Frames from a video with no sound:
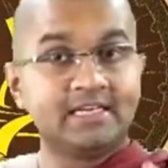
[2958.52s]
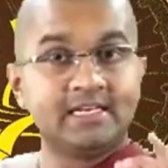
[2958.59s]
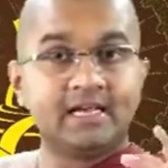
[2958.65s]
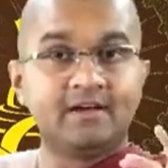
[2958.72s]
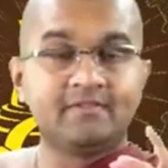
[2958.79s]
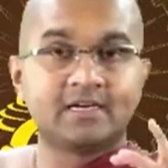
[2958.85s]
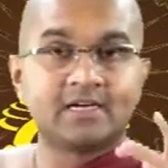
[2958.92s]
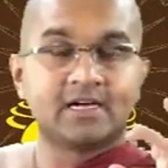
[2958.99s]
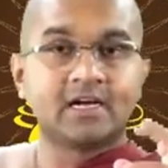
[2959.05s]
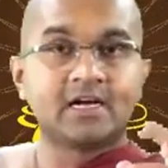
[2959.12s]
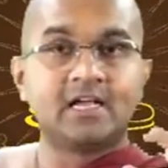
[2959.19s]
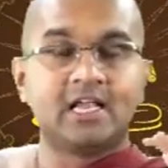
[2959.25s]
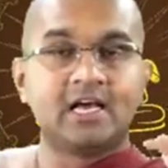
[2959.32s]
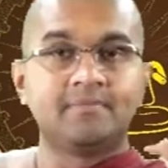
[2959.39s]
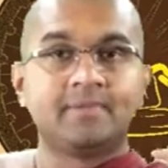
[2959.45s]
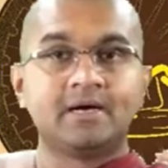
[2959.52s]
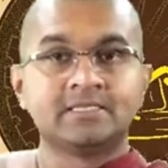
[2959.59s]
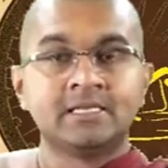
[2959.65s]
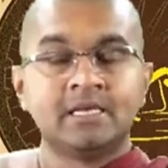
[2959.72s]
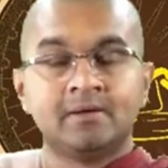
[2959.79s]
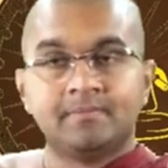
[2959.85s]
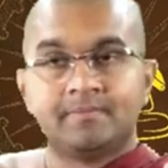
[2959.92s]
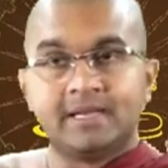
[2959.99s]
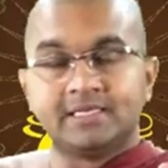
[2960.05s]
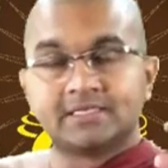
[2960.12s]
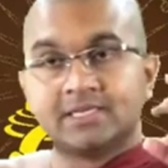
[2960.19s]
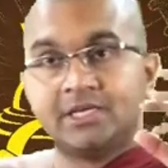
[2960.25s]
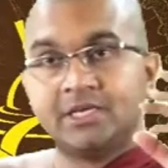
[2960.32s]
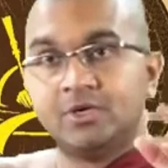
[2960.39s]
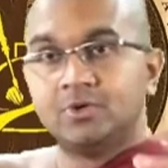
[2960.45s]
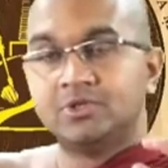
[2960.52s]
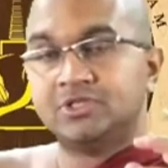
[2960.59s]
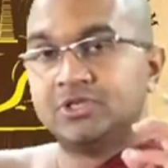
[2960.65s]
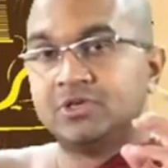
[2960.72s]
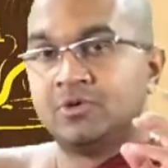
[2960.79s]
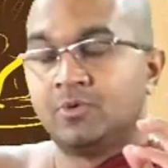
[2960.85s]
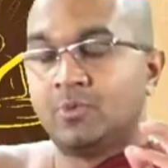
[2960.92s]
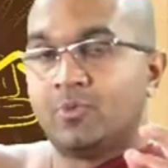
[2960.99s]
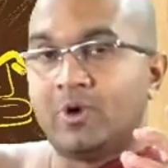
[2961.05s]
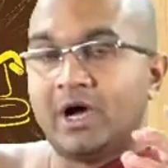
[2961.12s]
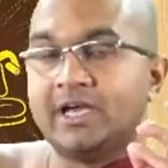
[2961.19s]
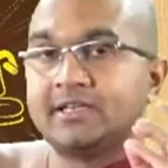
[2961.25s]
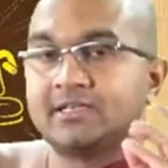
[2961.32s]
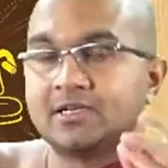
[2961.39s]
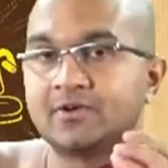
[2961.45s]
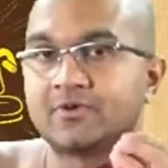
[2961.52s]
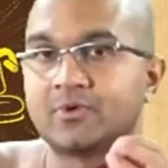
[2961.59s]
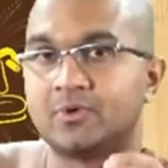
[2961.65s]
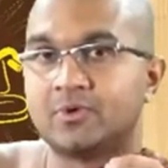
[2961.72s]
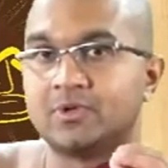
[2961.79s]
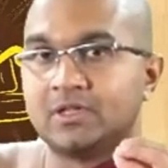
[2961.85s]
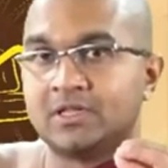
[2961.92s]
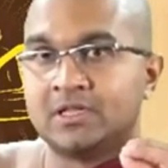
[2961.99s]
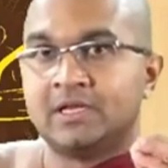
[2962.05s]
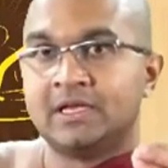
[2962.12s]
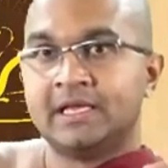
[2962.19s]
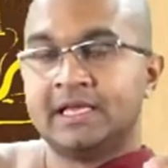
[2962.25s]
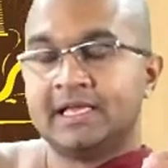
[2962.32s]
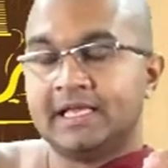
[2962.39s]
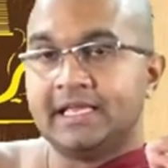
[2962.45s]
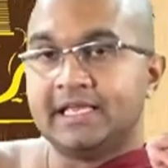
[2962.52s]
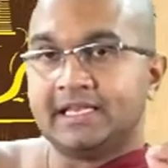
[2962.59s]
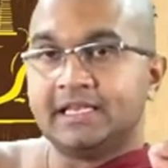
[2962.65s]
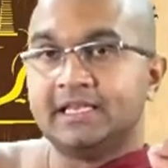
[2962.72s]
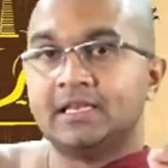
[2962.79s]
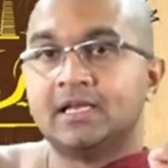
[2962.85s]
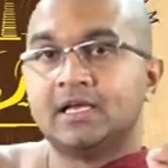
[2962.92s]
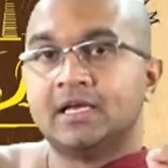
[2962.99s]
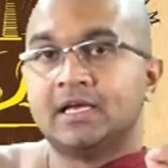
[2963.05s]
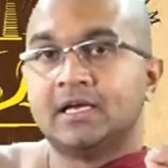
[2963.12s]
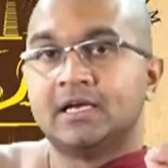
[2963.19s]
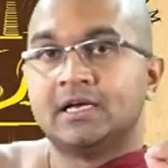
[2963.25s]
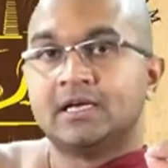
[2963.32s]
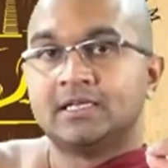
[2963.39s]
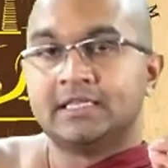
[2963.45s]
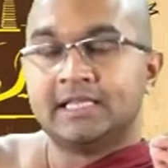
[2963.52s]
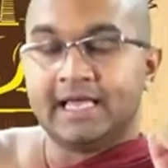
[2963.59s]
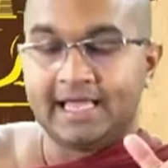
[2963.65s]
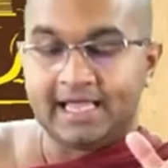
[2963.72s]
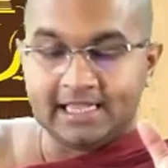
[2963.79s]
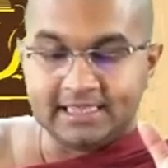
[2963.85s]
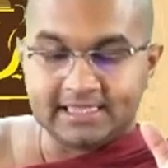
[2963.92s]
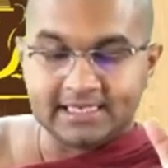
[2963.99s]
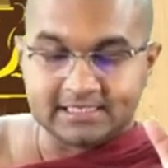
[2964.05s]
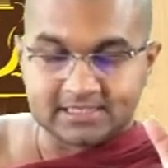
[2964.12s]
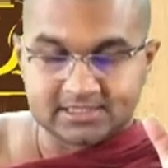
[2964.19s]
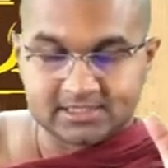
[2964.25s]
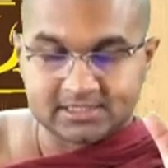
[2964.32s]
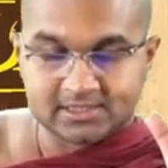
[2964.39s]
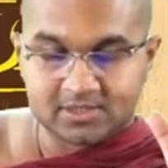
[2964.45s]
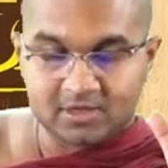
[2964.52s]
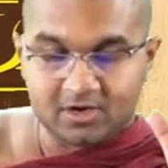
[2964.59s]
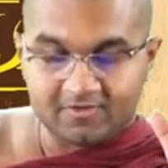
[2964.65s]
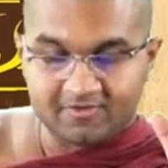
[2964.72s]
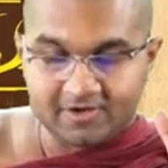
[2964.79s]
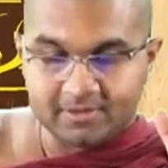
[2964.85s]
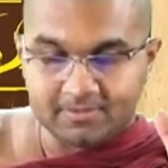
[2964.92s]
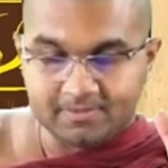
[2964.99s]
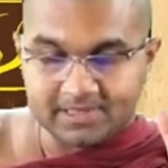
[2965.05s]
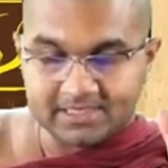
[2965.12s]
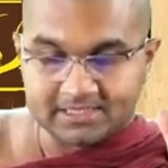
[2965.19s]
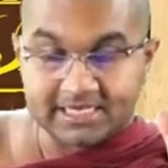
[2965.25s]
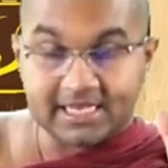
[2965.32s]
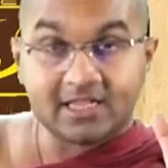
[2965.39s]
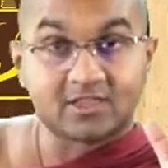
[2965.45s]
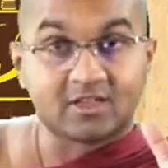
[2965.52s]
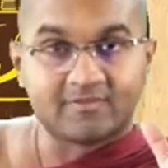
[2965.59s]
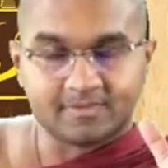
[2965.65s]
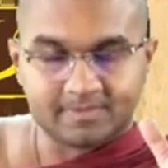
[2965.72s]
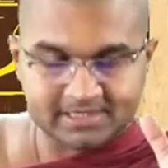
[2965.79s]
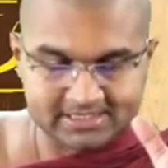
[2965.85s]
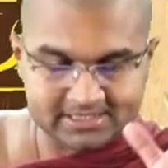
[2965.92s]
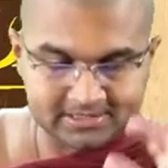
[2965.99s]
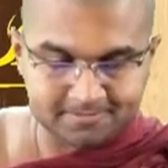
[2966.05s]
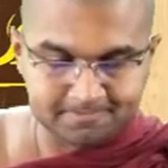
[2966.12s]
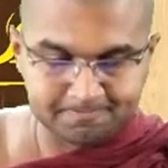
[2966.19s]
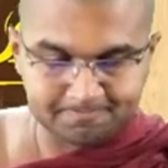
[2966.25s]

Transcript: Navaka Kalapas plays a huge vital role in the healthiness of a person, health of a person.